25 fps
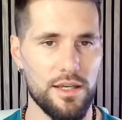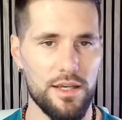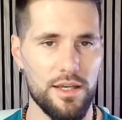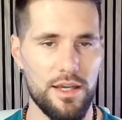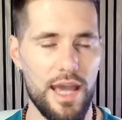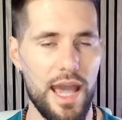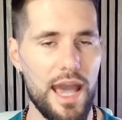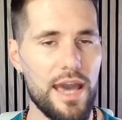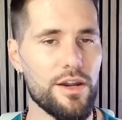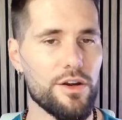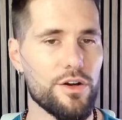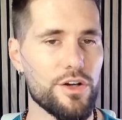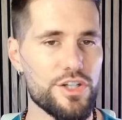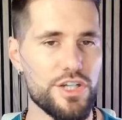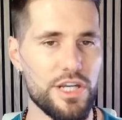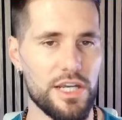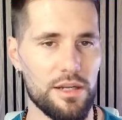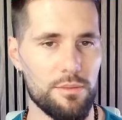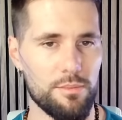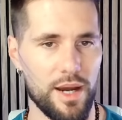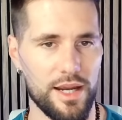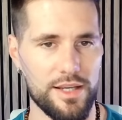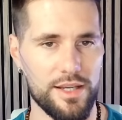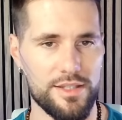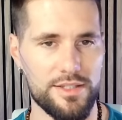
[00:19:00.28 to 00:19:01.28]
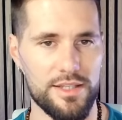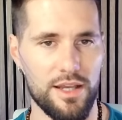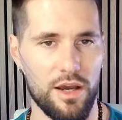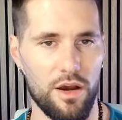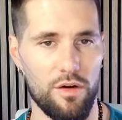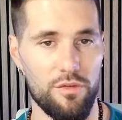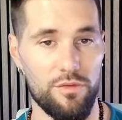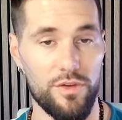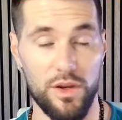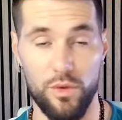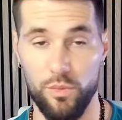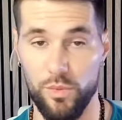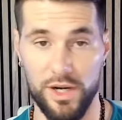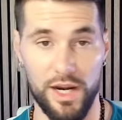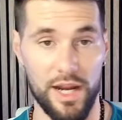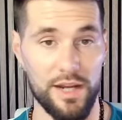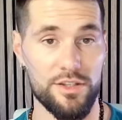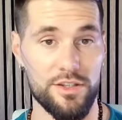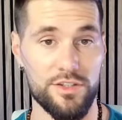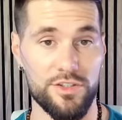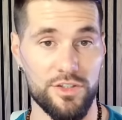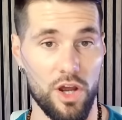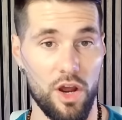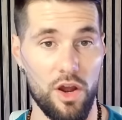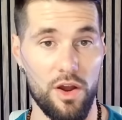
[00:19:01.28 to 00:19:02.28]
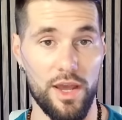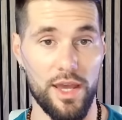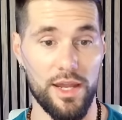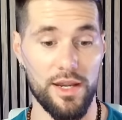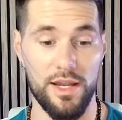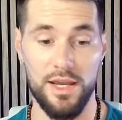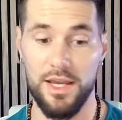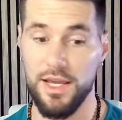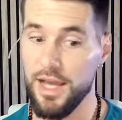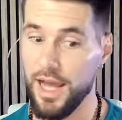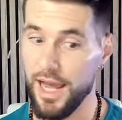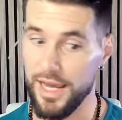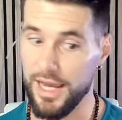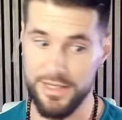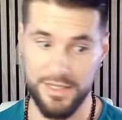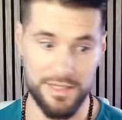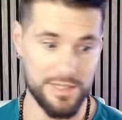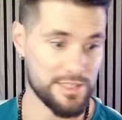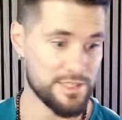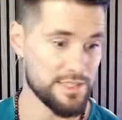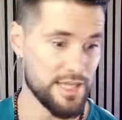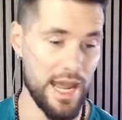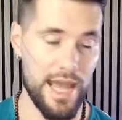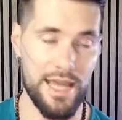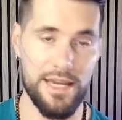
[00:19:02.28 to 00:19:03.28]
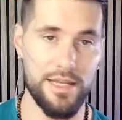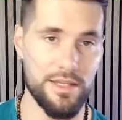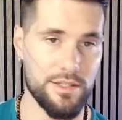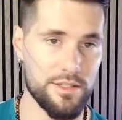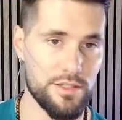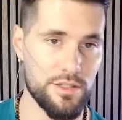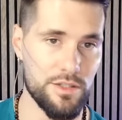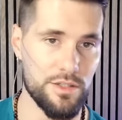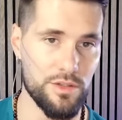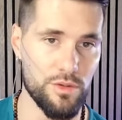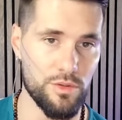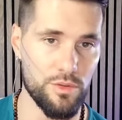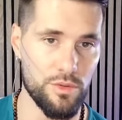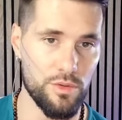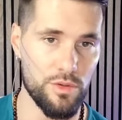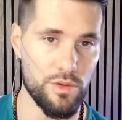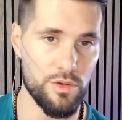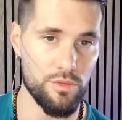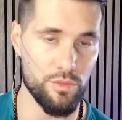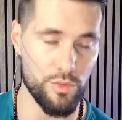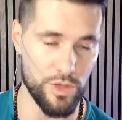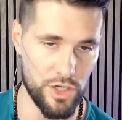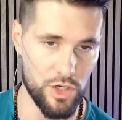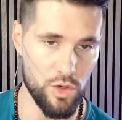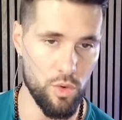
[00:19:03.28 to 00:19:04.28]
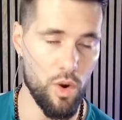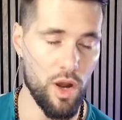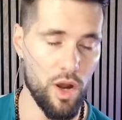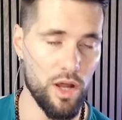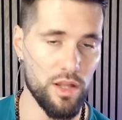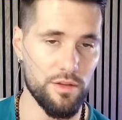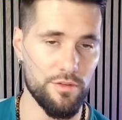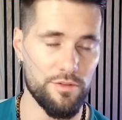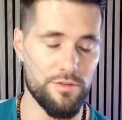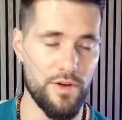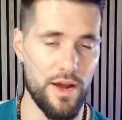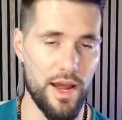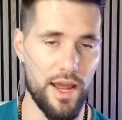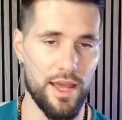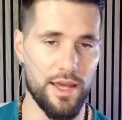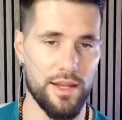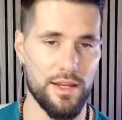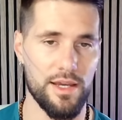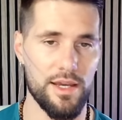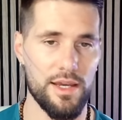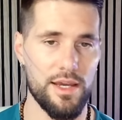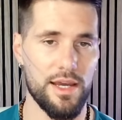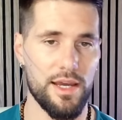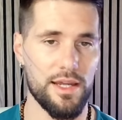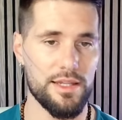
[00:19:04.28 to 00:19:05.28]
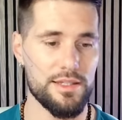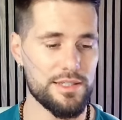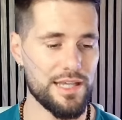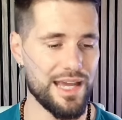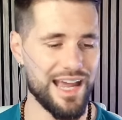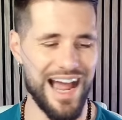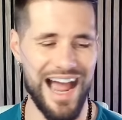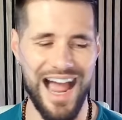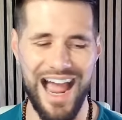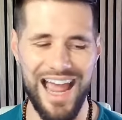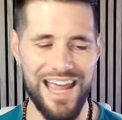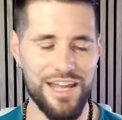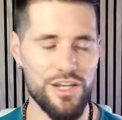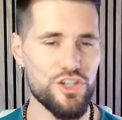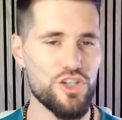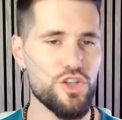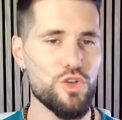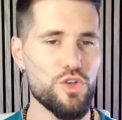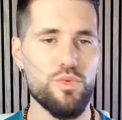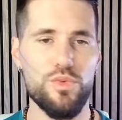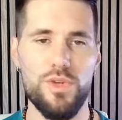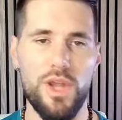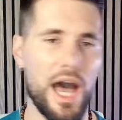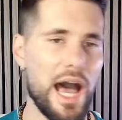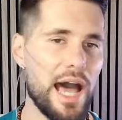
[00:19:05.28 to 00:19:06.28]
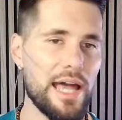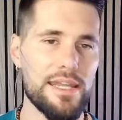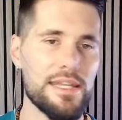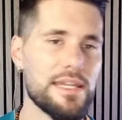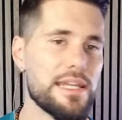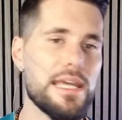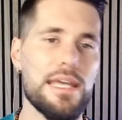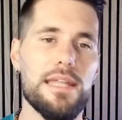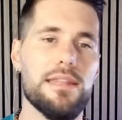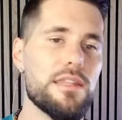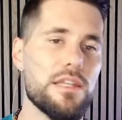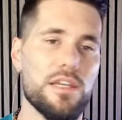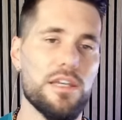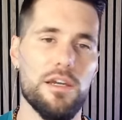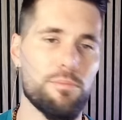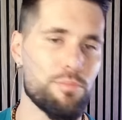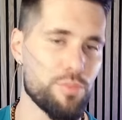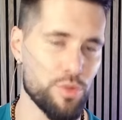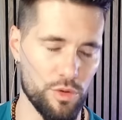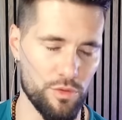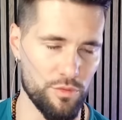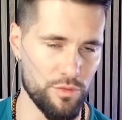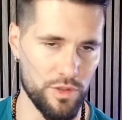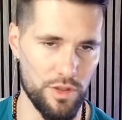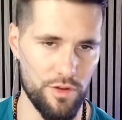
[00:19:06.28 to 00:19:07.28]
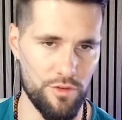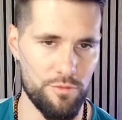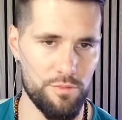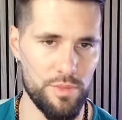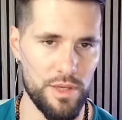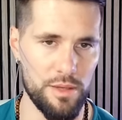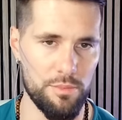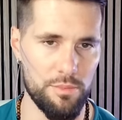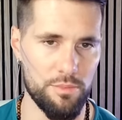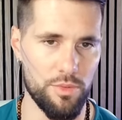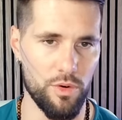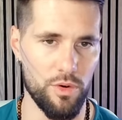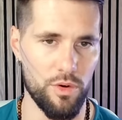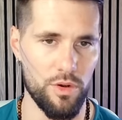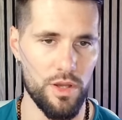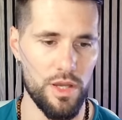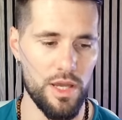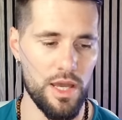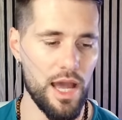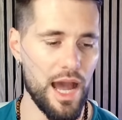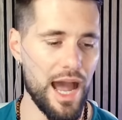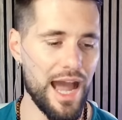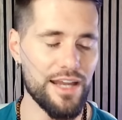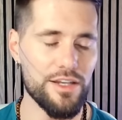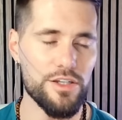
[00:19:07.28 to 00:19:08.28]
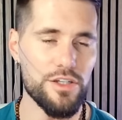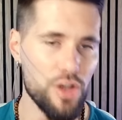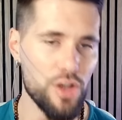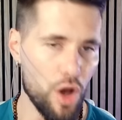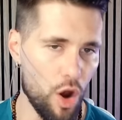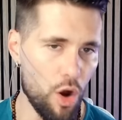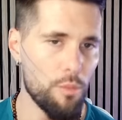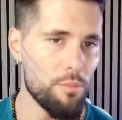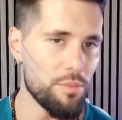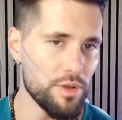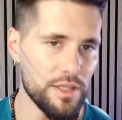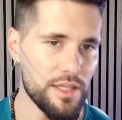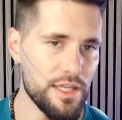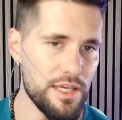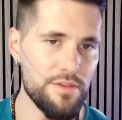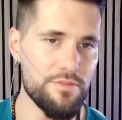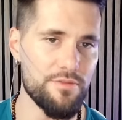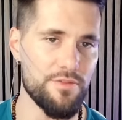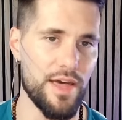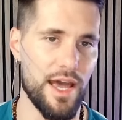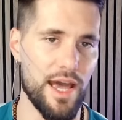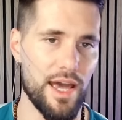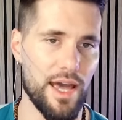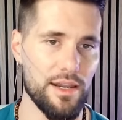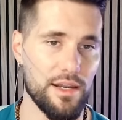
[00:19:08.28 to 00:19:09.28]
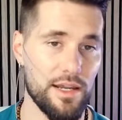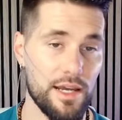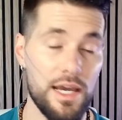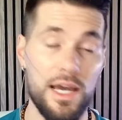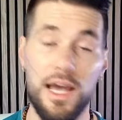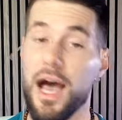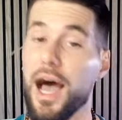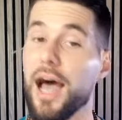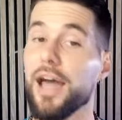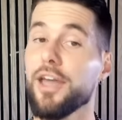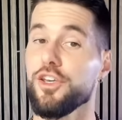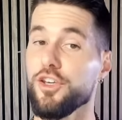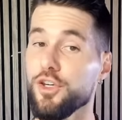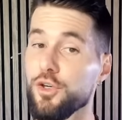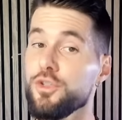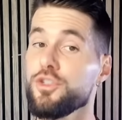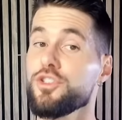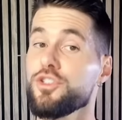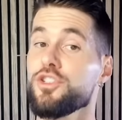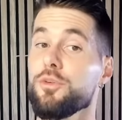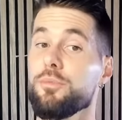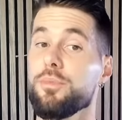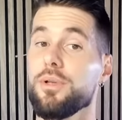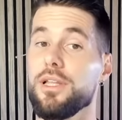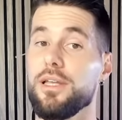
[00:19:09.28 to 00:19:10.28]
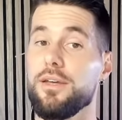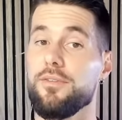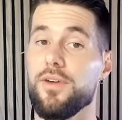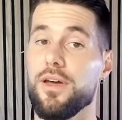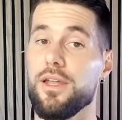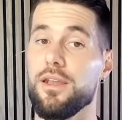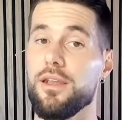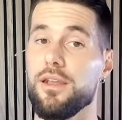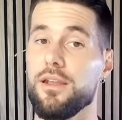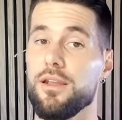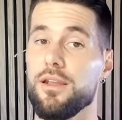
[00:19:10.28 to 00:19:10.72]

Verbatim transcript: energy in myself. And when I saw it, I decided to requalify it and say, I do not need the approval of people. I don't believe that. I used to believe it.